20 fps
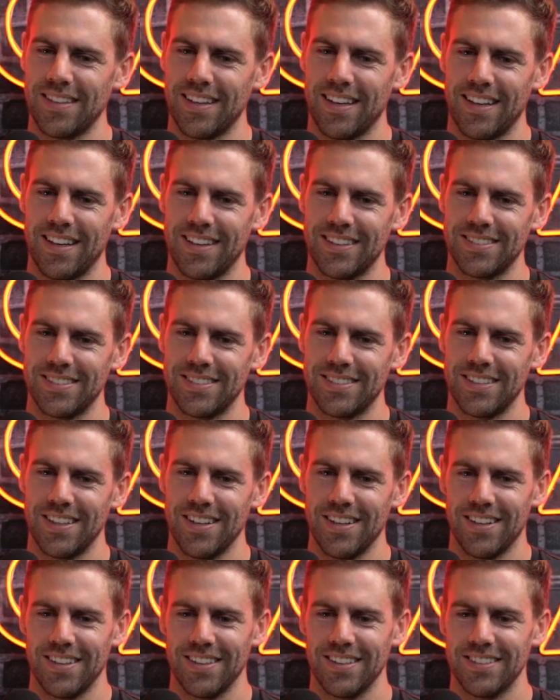it's
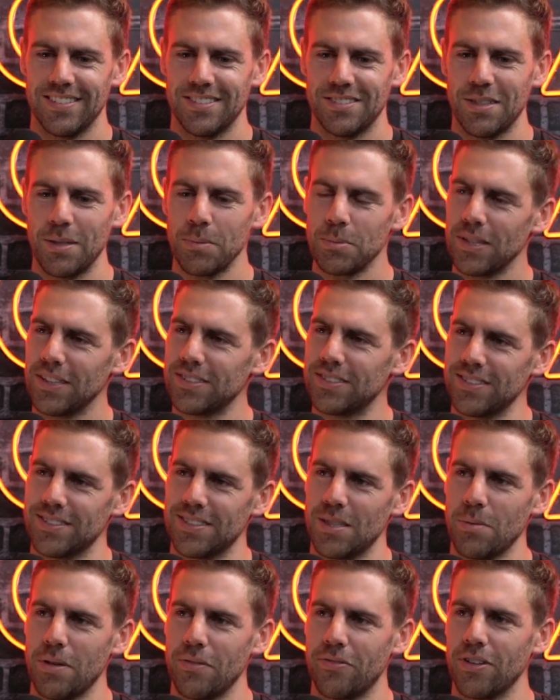yeah. So I'm teaching
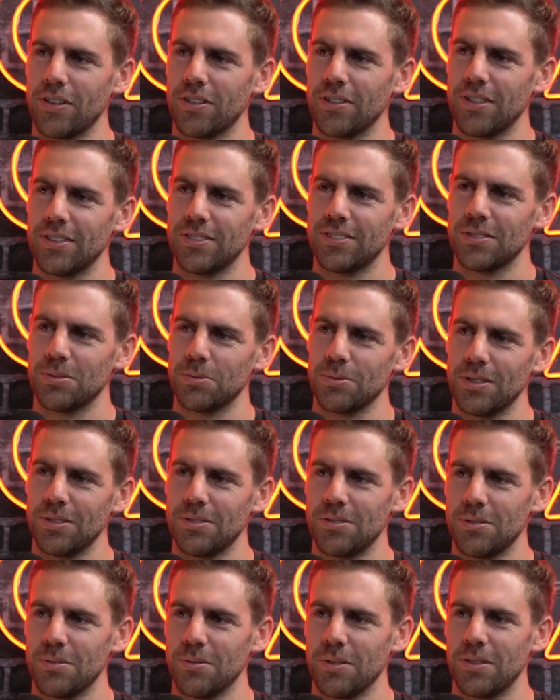some Afrikaans as well
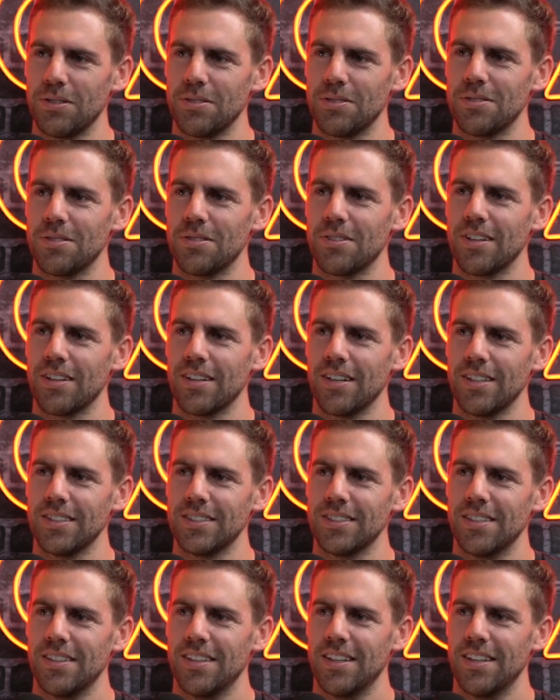to one or two of the guys.